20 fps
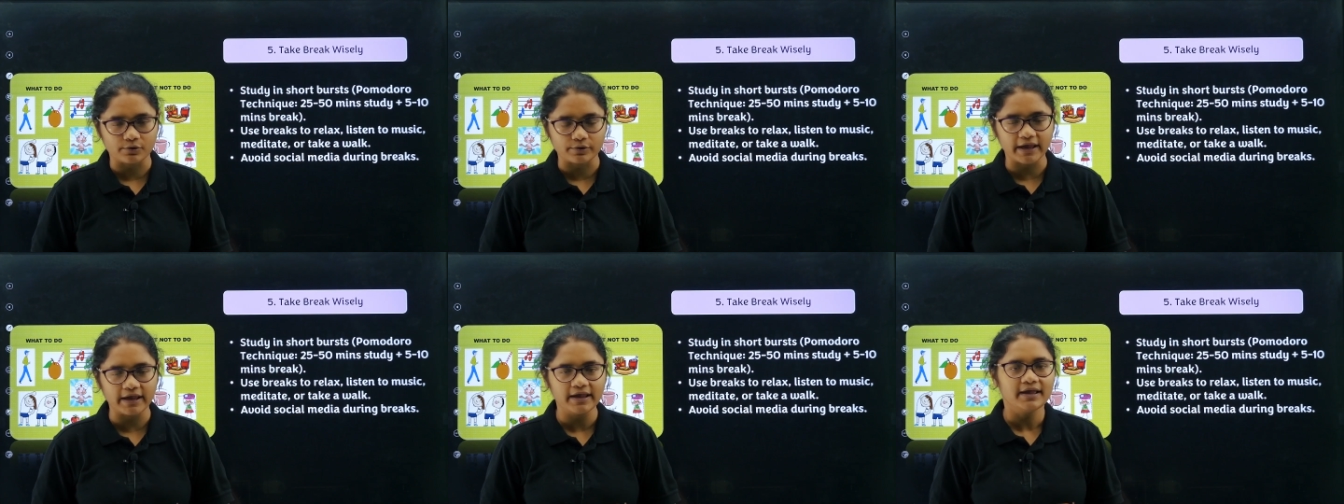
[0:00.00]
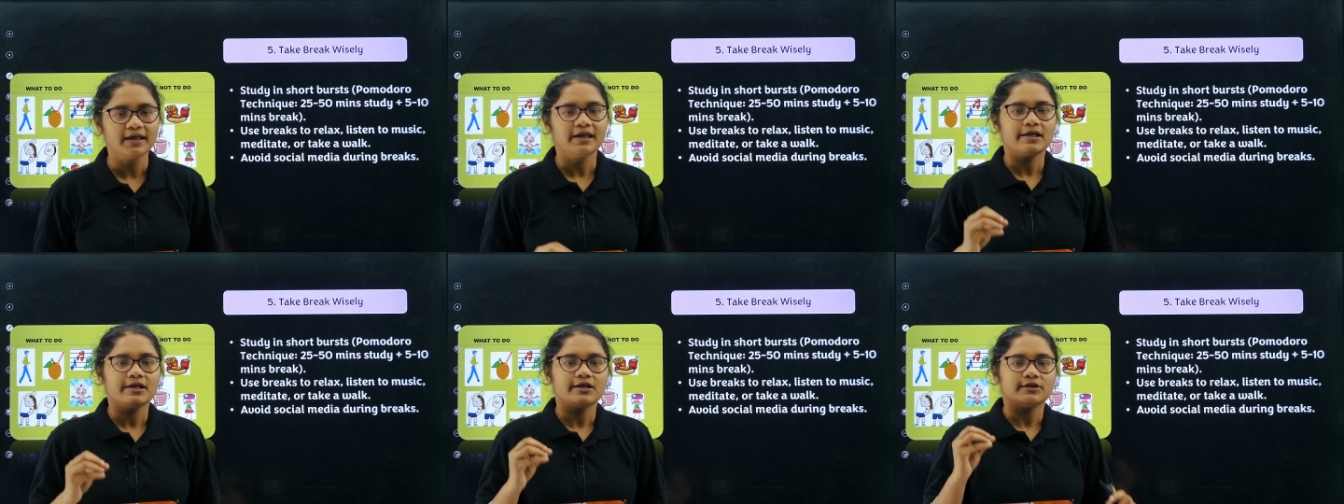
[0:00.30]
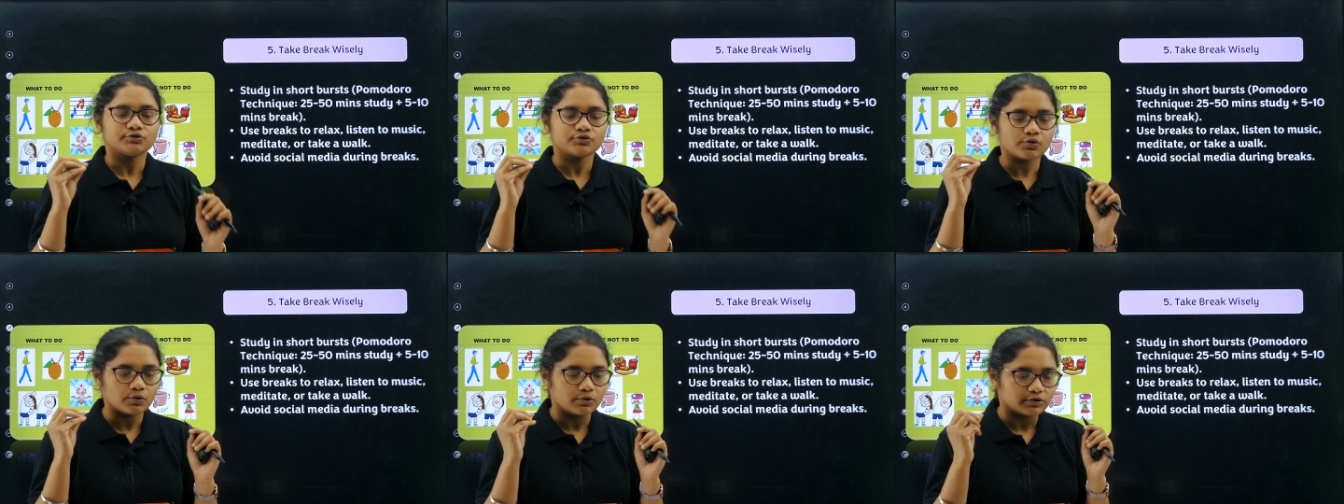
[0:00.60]
okay?
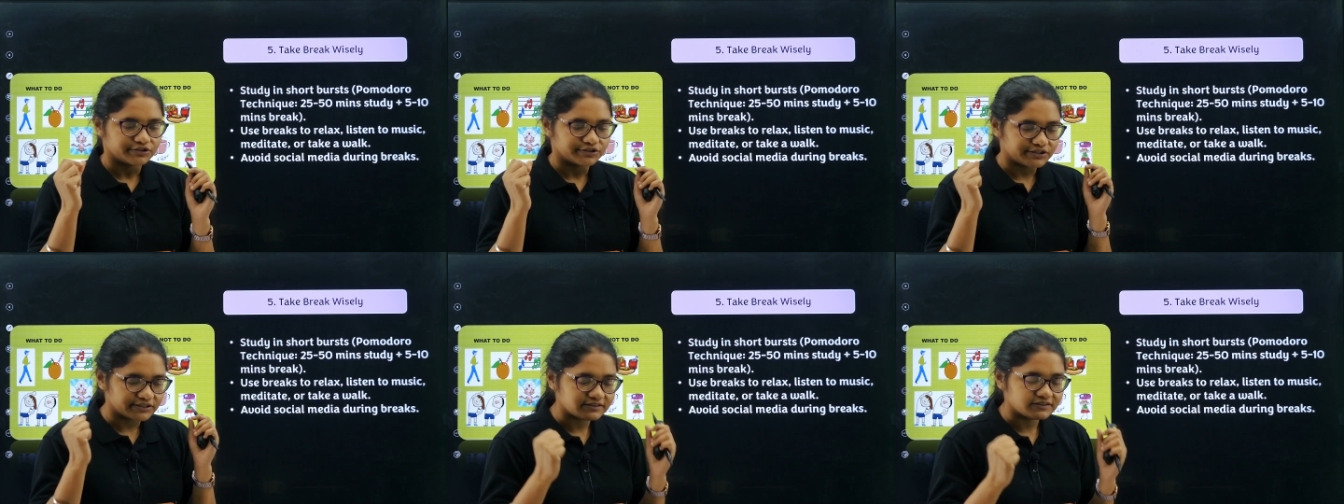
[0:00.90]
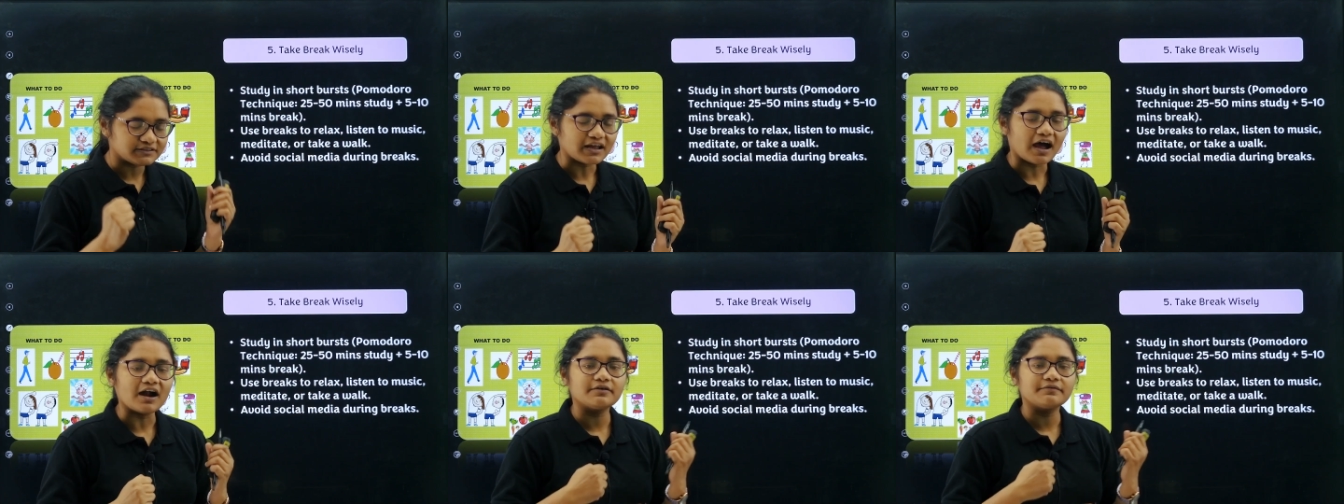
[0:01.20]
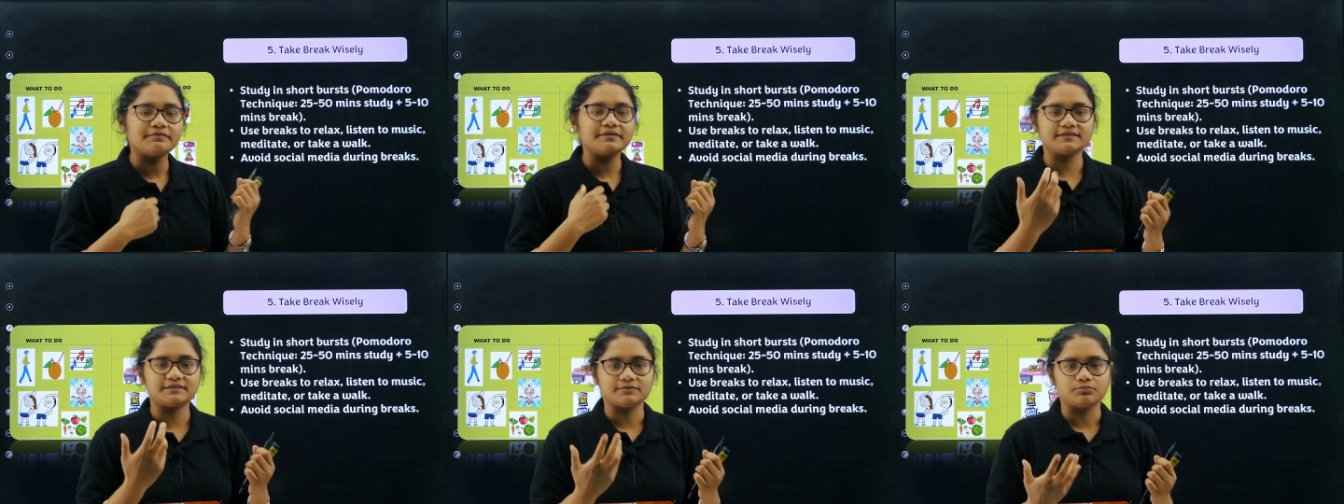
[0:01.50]
So just
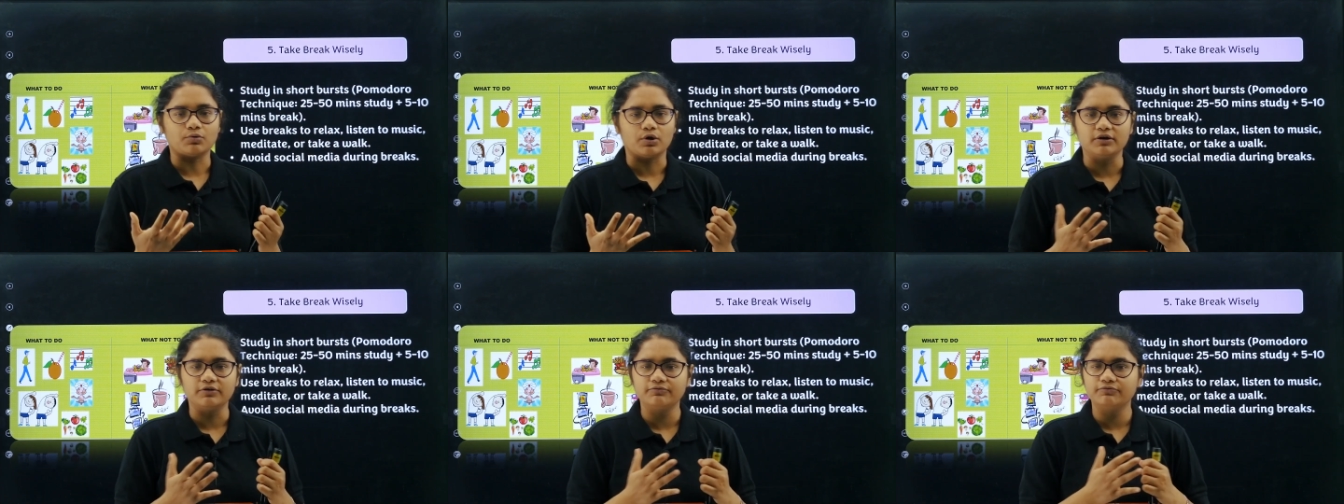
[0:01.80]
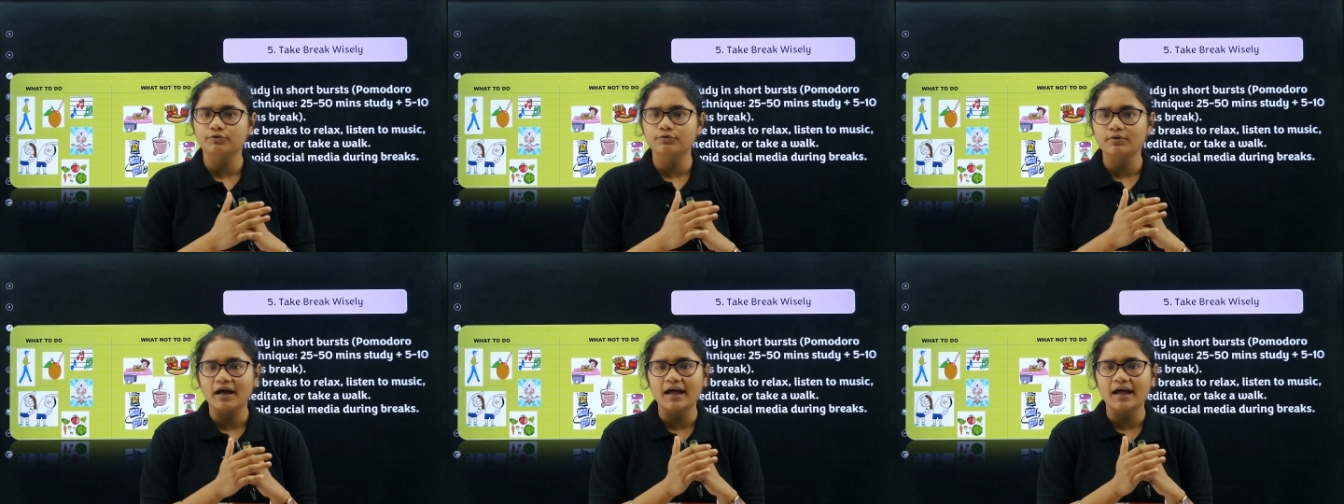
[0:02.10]
start with small. If you